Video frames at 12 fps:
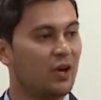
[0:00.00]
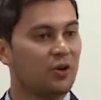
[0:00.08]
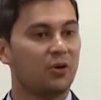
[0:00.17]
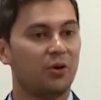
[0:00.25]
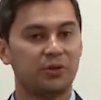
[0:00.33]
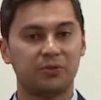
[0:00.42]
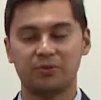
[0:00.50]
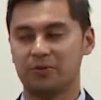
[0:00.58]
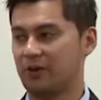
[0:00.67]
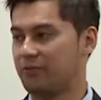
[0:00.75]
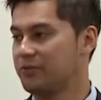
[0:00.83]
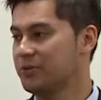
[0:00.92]
go through
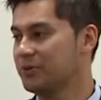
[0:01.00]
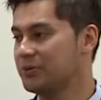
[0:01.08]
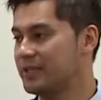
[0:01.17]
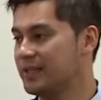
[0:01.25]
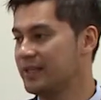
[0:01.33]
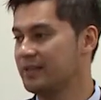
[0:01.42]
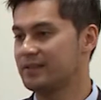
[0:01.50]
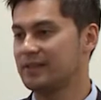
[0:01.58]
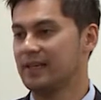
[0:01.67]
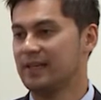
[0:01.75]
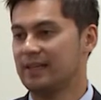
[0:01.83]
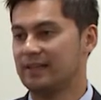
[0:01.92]
a few
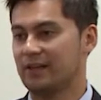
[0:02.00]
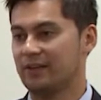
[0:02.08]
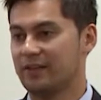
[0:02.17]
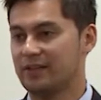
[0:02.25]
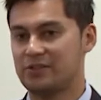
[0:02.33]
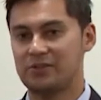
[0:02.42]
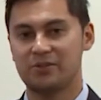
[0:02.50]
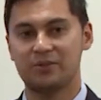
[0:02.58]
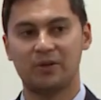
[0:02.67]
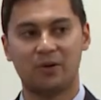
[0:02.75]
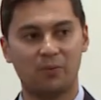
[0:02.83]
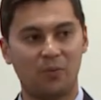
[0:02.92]
routines that'll get
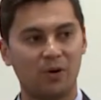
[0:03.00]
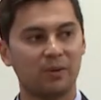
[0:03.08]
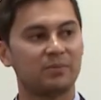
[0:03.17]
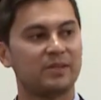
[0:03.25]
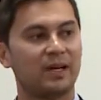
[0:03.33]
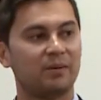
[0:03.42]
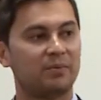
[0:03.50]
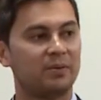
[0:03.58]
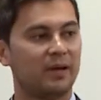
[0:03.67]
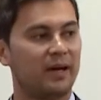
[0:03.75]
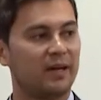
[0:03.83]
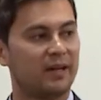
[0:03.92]
you warmed up
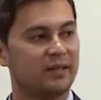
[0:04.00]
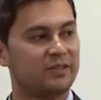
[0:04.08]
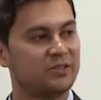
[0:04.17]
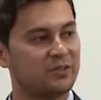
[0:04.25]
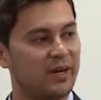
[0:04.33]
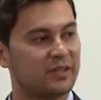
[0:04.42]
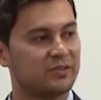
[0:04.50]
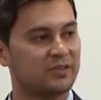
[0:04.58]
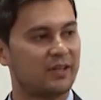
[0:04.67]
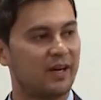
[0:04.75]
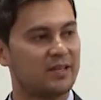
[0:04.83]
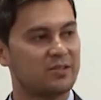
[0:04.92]
to
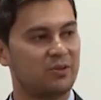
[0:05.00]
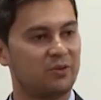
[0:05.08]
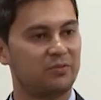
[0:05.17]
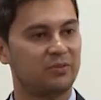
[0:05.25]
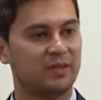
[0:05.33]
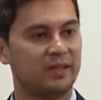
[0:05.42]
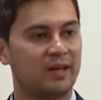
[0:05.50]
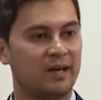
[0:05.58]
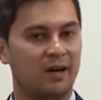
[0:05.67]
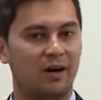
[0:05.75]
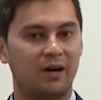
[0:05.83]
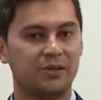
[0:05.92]
exercise and hopefully
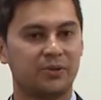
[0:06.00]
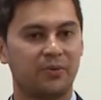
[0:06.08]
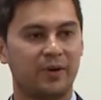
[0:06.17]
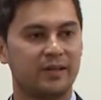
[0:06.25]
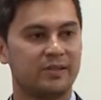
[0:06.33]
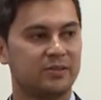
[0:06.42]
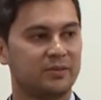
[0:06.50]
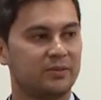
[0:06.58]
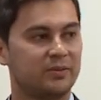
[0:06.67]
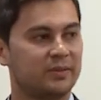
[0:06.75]
on your way to